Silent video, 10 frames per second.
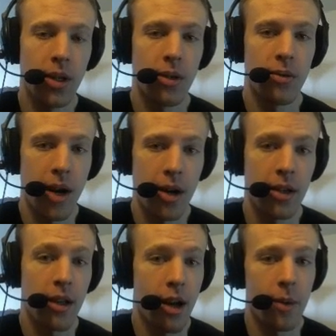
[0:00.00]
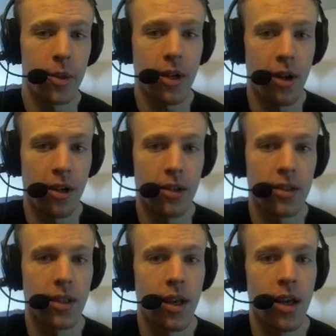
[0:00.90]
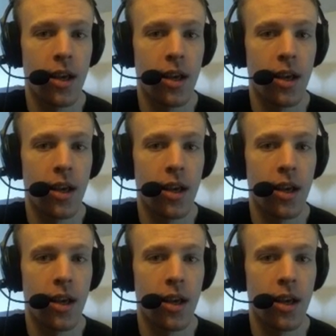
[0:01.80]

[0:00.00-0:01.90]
rare and common cards